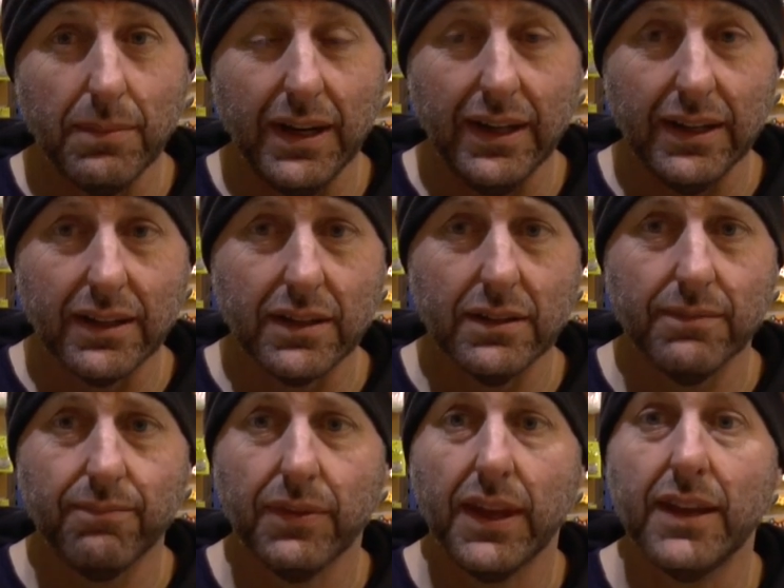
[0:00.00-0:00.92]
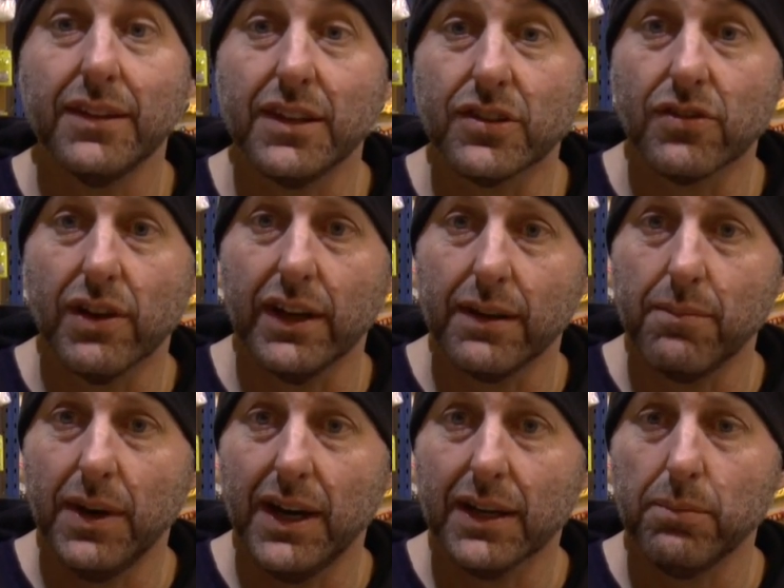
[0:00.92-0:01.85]
mark in the Australian
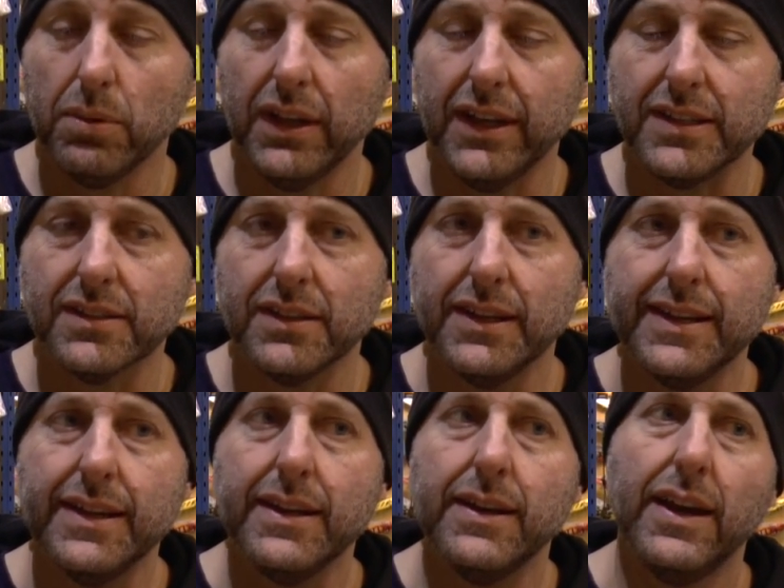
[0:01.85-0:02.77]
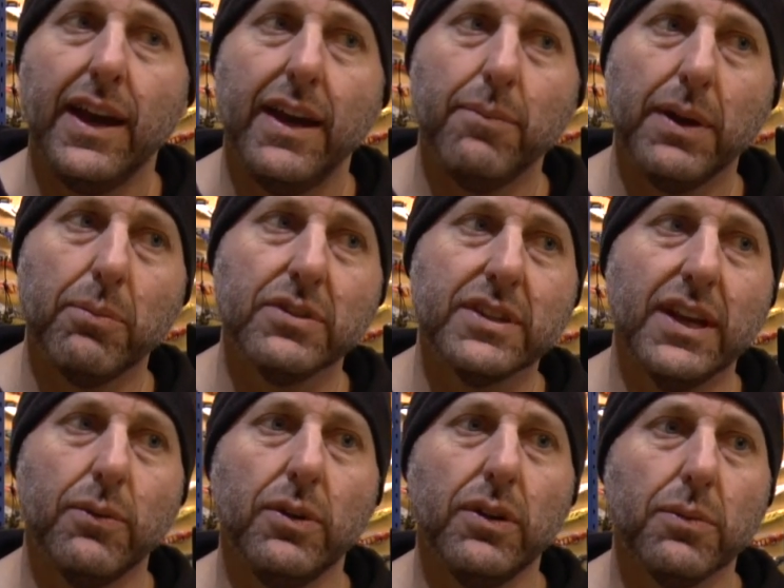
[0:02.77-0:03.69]
marketplace. And people
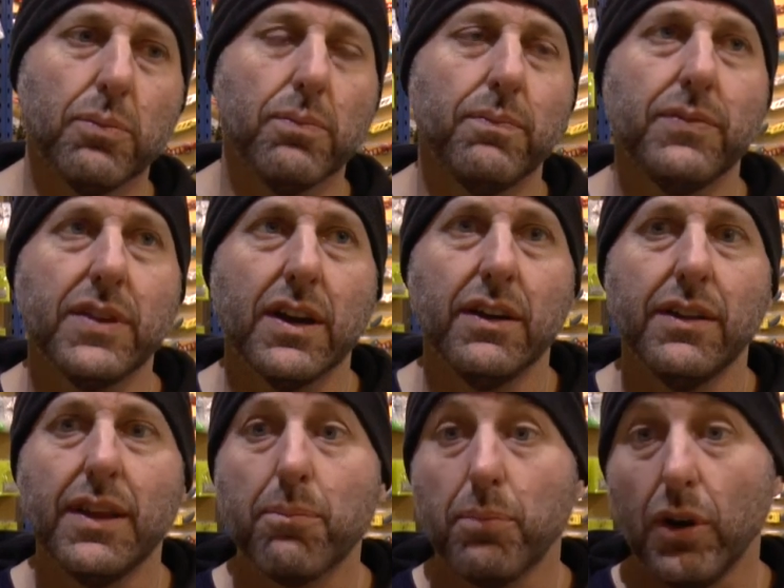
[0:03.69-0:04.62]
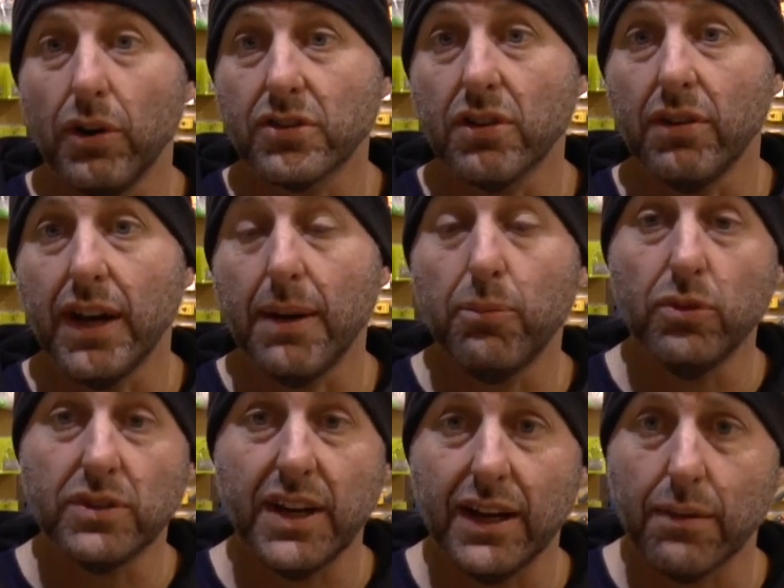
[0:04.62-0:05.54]
say, well, you know, that bow's gone up
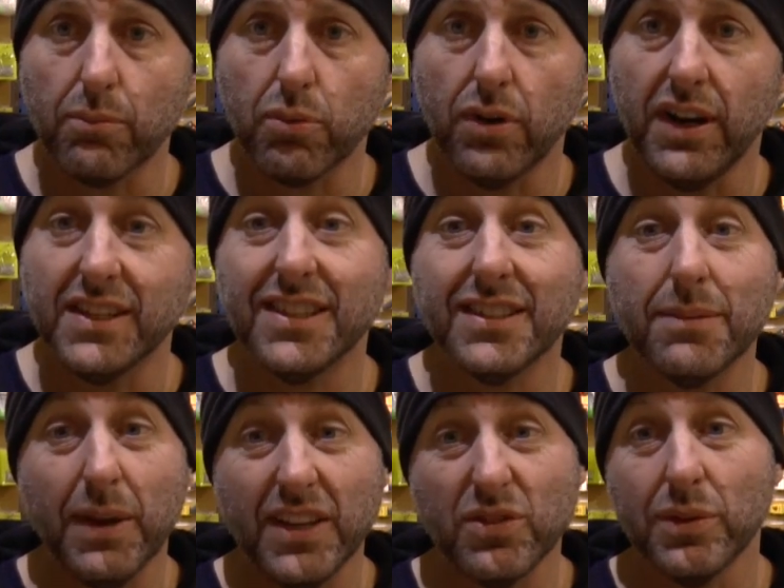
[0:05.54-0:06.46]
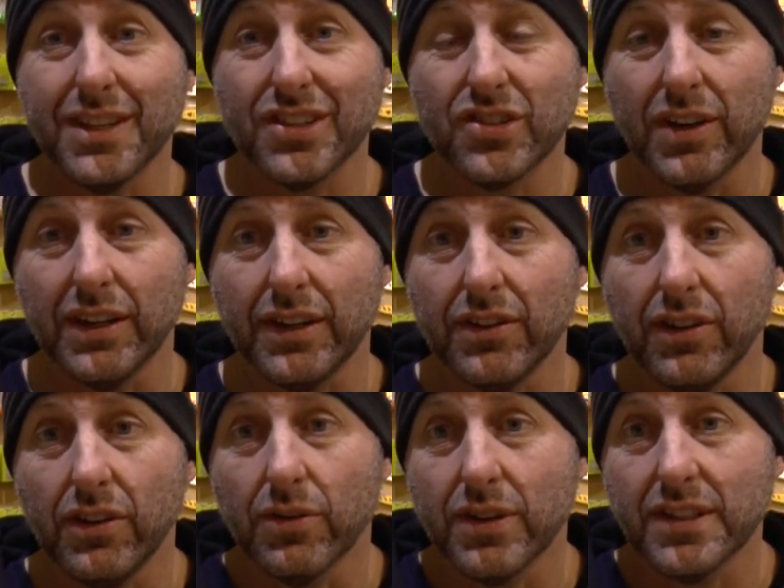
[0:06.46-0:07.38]
or down in price. It depends what the Australian
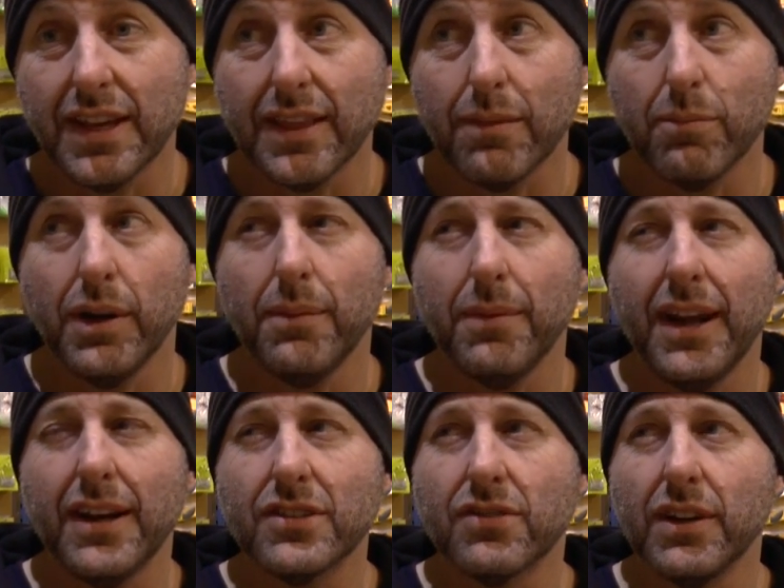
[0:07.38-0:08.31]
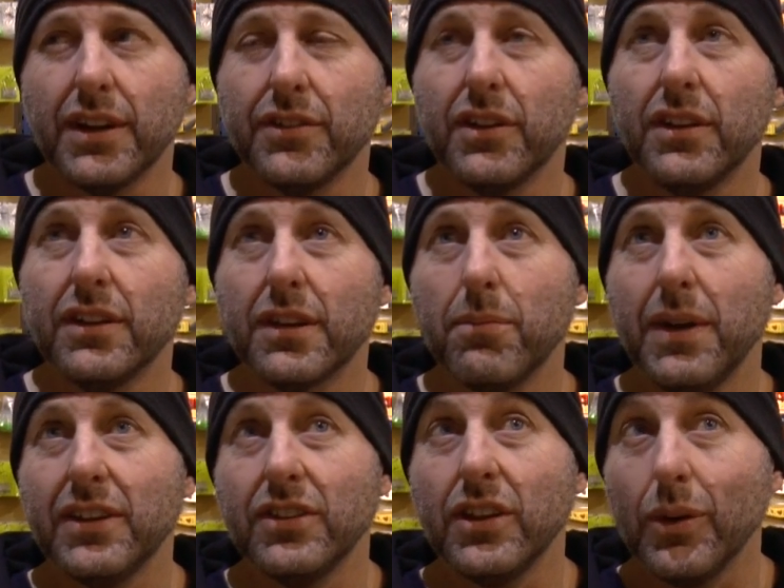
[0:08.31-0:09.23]
dollar is. At the moment, our Australian dollar
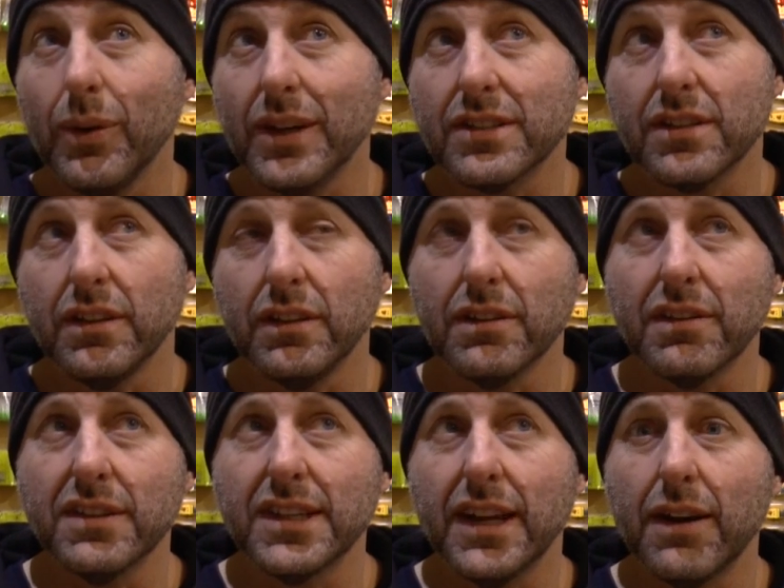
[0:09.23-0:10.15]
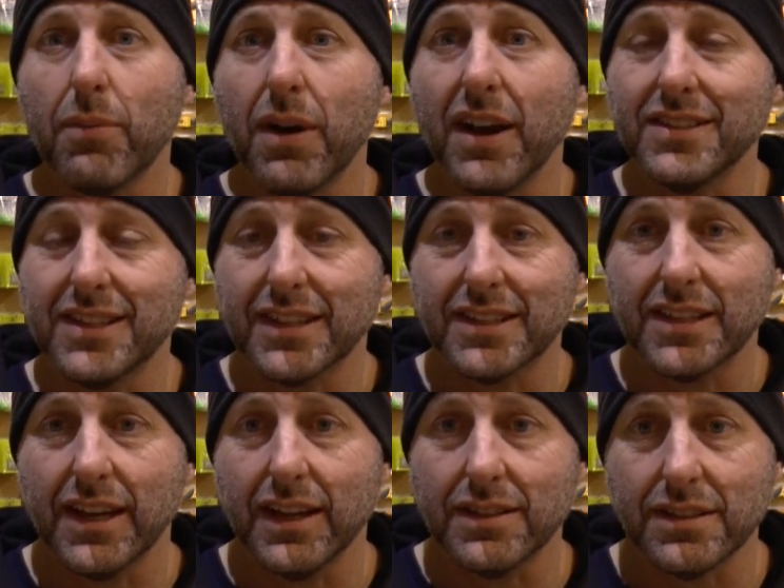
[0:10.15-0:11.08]
compared to the US dollar is at around
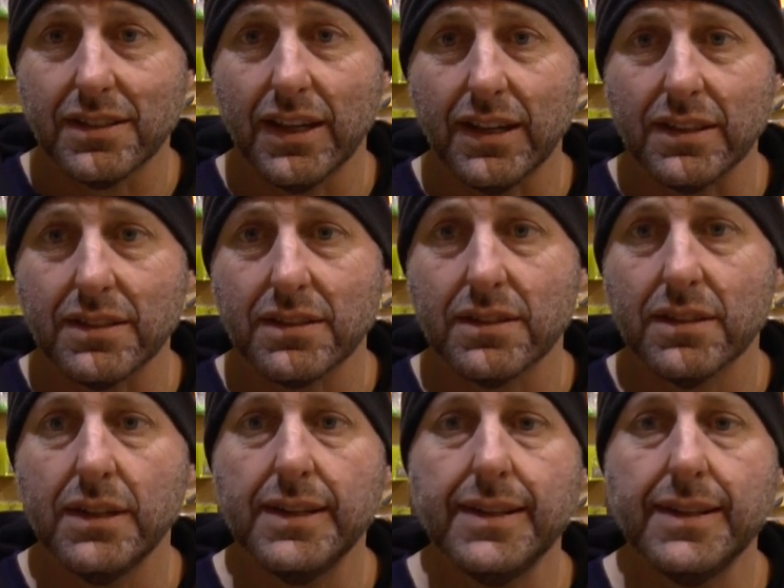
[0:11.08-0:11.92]
68 cents.